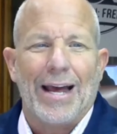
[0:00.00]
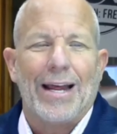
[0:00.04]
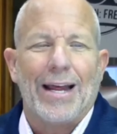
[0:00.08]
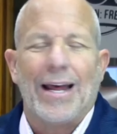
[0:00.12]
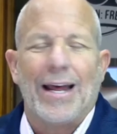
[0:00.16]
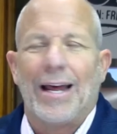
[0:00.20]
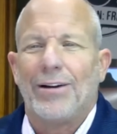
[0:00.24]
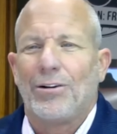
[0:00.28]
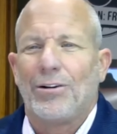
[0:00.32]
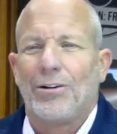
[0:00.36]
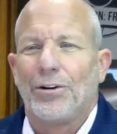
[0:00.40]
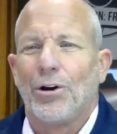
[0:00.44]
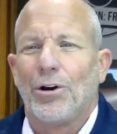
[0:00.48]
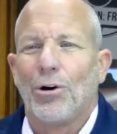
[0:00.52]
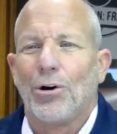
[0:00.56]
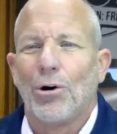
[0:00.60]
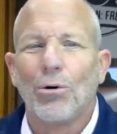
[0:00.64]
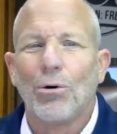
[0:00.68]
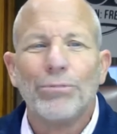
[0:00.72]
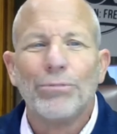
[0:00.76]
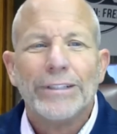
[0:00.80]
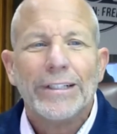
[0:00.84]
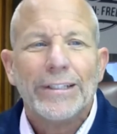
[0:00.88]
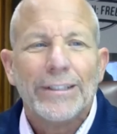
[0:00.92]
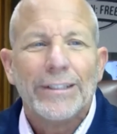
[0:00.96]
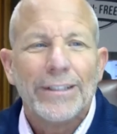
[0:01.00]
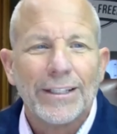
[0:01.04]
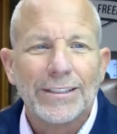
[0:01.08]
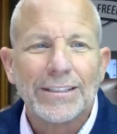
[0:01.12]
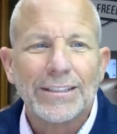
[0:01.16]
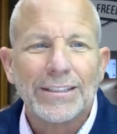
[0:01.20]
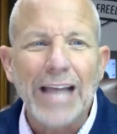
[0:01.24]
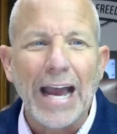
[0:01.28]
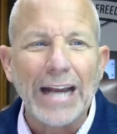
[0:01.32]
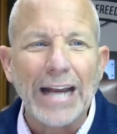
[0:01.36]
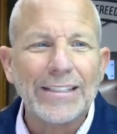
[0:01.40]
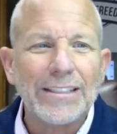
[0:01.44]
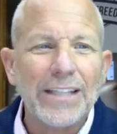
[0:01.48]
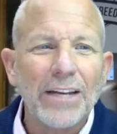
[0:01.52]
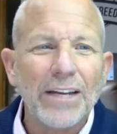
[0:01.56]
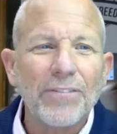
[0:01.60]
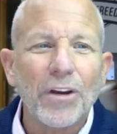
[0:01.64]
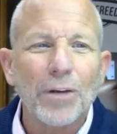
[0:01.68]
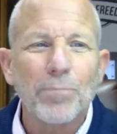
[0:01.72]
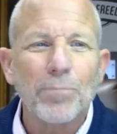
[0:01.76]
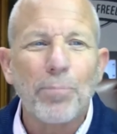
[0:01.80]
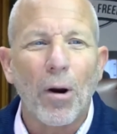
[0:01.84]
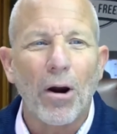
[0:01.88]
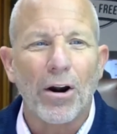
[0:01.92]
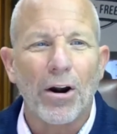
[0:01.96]
i, don't know the
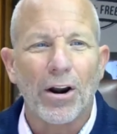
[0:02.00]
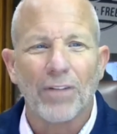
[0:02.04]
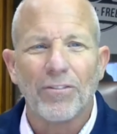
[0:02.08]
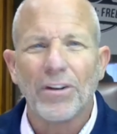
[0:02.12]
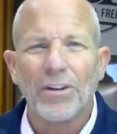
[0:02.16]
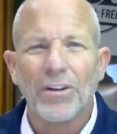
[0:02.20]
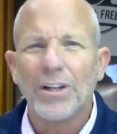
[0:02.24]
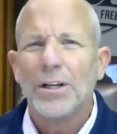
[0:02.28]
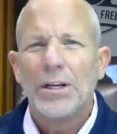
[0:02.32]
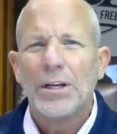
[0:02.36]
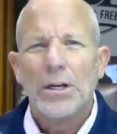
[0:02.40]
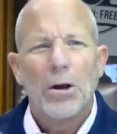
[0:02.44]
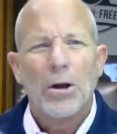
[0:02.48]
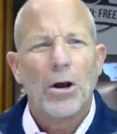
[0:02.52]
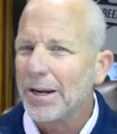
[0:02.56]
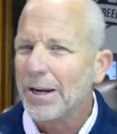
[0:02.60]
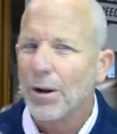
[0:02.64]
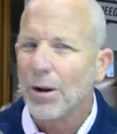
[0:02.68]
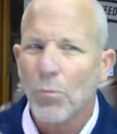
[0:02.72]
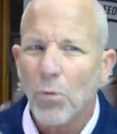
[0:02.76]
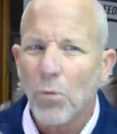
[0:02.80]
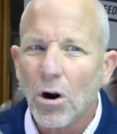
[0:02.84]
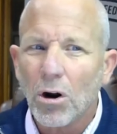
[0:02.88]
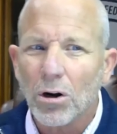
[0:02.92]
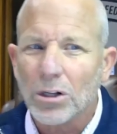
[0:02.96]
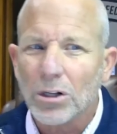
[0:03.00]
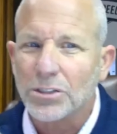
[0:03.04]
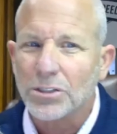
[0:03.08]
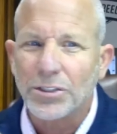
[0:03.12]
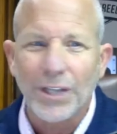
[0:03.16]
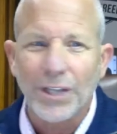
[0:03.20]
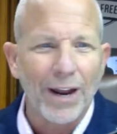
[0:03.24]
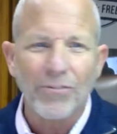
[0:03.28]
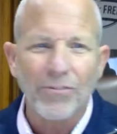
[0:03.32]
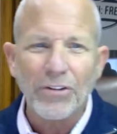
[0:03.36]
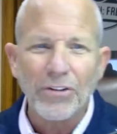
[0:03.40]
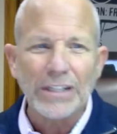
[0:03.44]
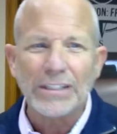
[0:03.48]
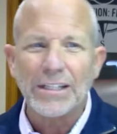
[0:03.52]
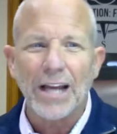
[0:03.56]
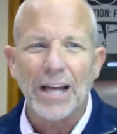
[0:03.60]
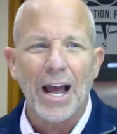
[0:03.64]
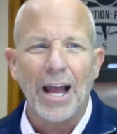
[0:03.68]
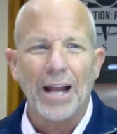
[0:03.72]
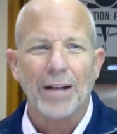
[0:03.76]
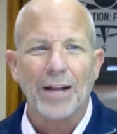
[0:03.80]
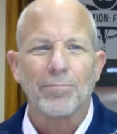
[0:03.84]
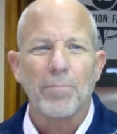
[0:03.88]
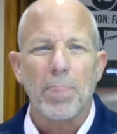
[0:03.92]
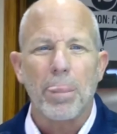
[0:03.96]
scientific part of it but it works every
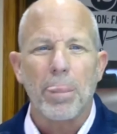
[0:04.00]
time